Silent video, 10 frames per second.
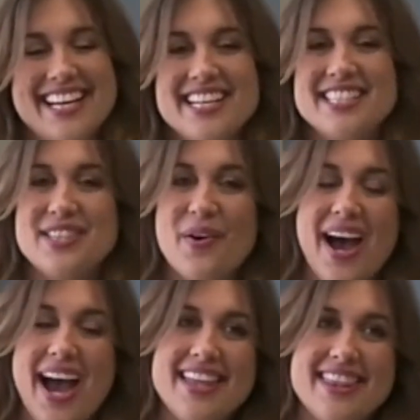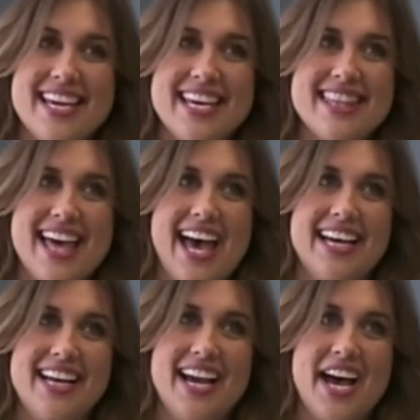So I think
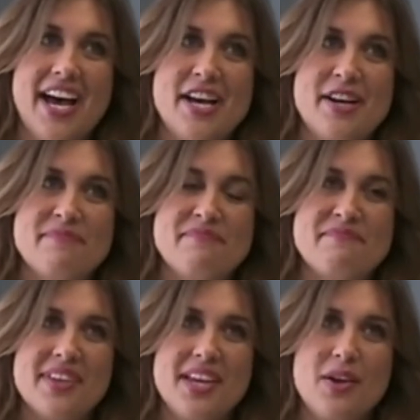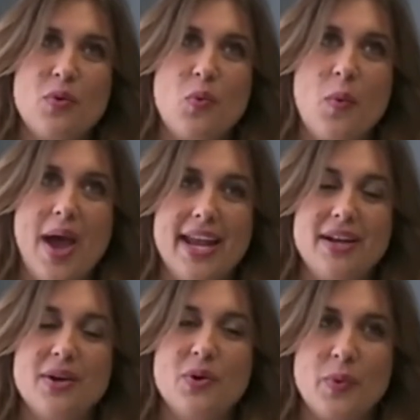that when
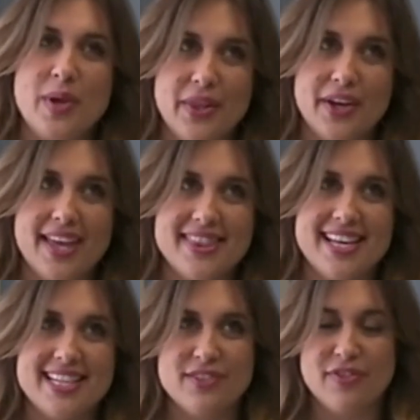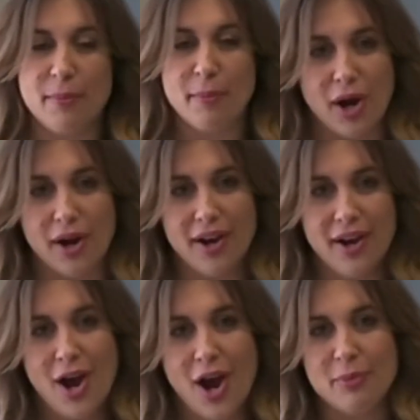we look at this from our
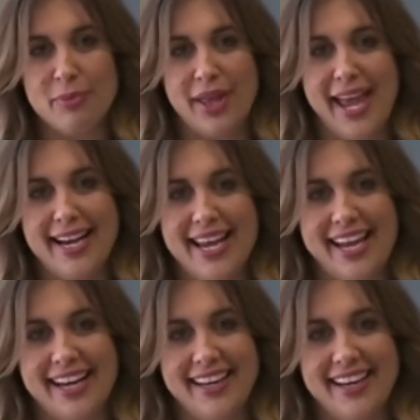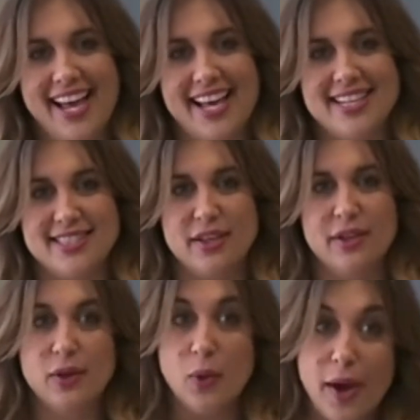planning as
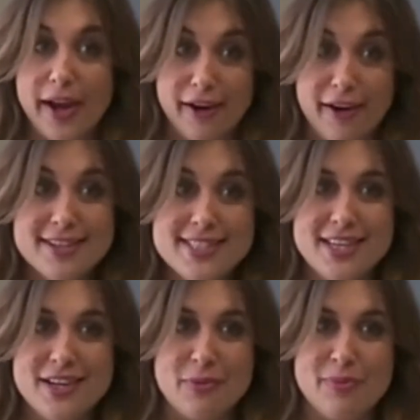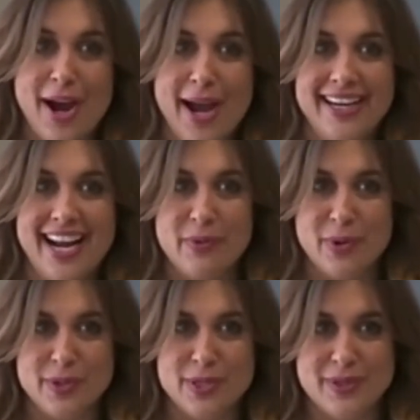lawyers, Bryan and I,
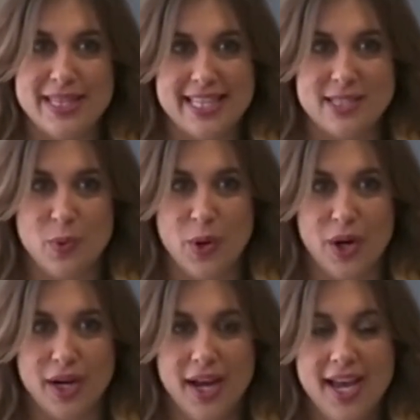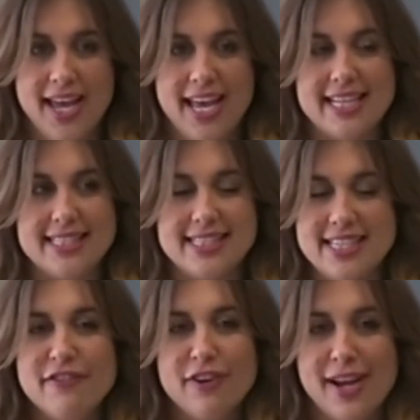when we're doing this work, it's
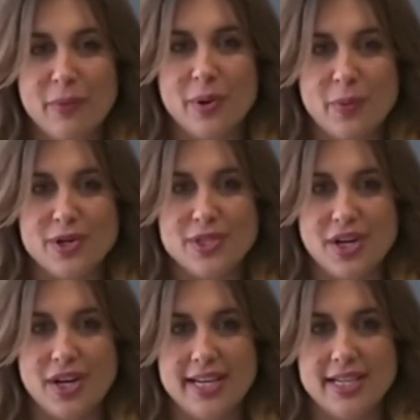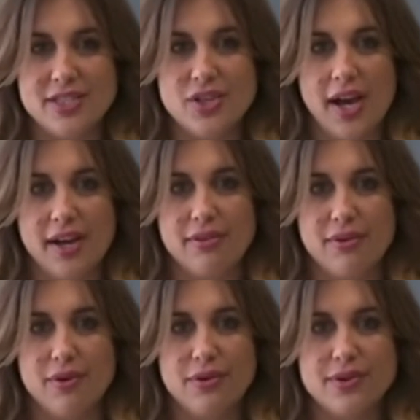different when we're starting to talk
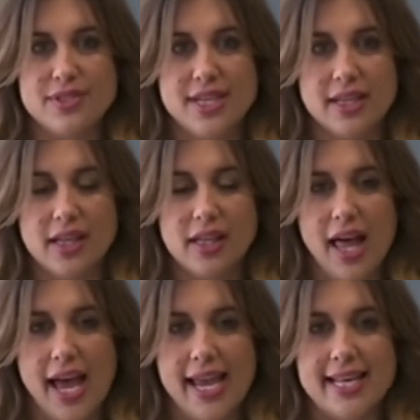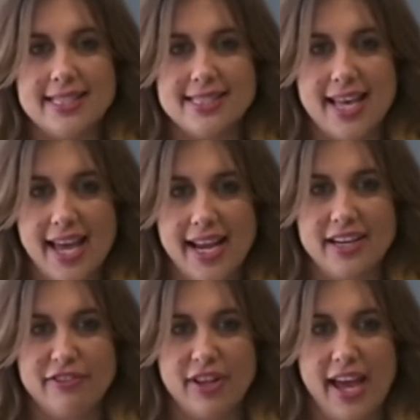through to clients at
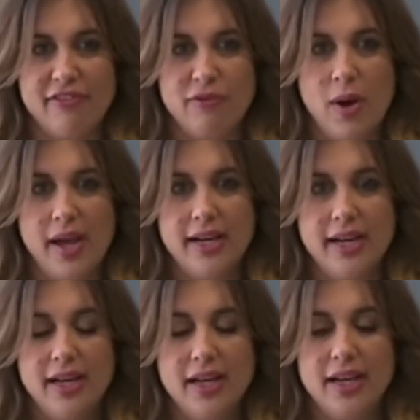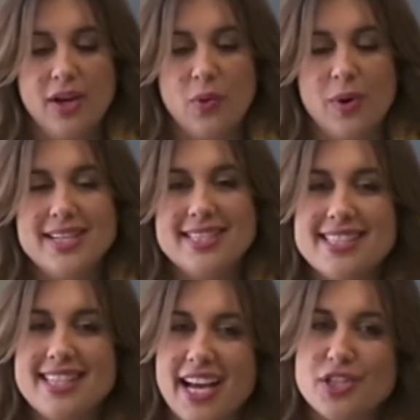end of life. What does
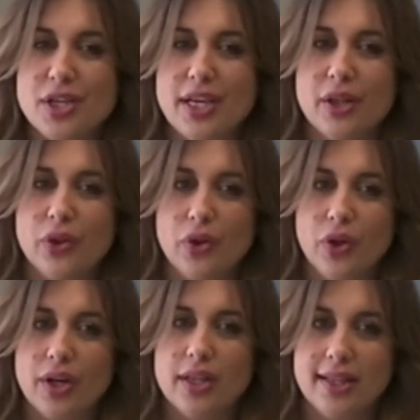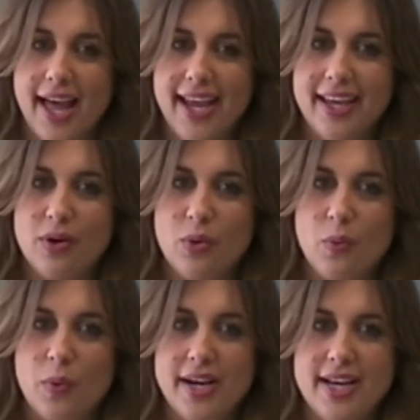this actually look like?
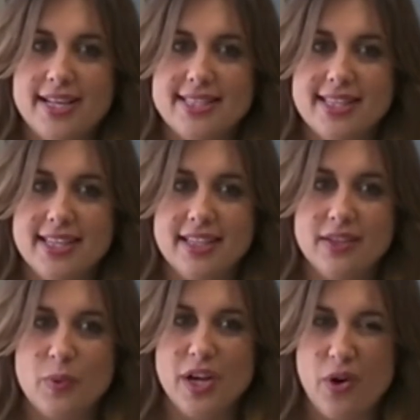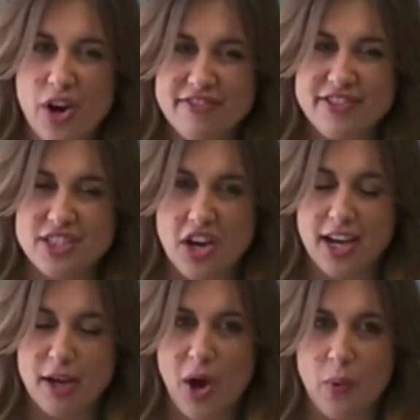We don't often
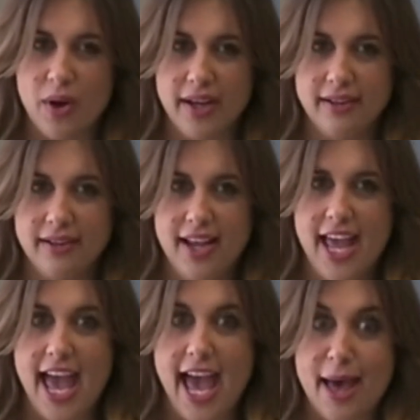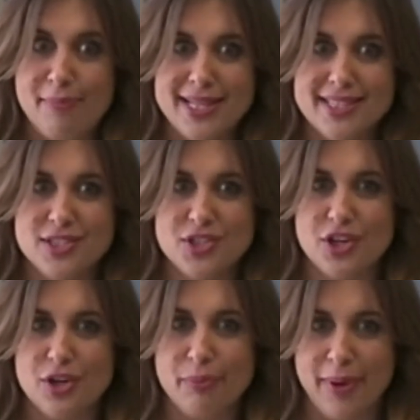talk about what happens to
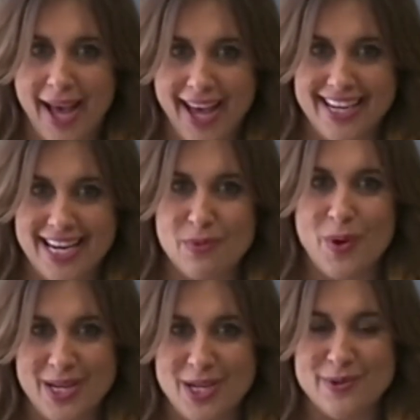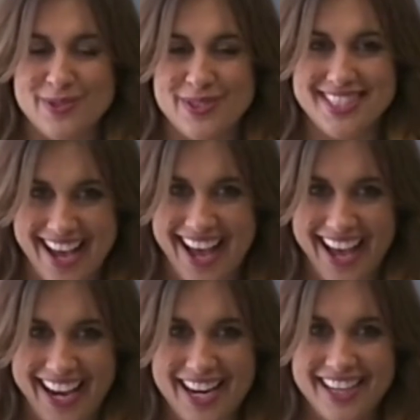your body when you
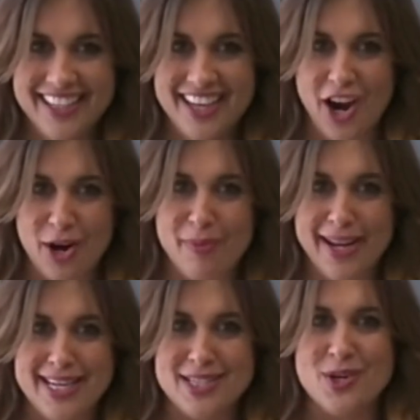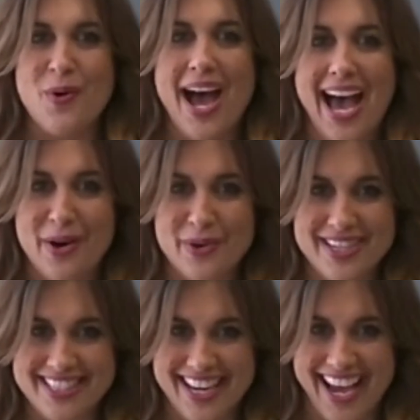die. Our bodies know how
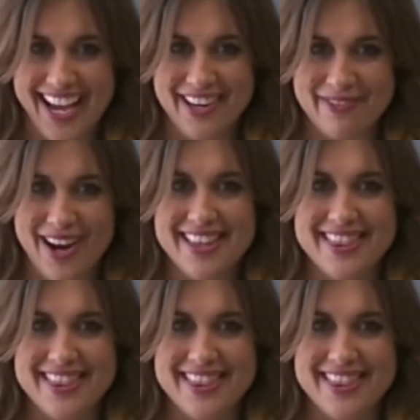to die, right?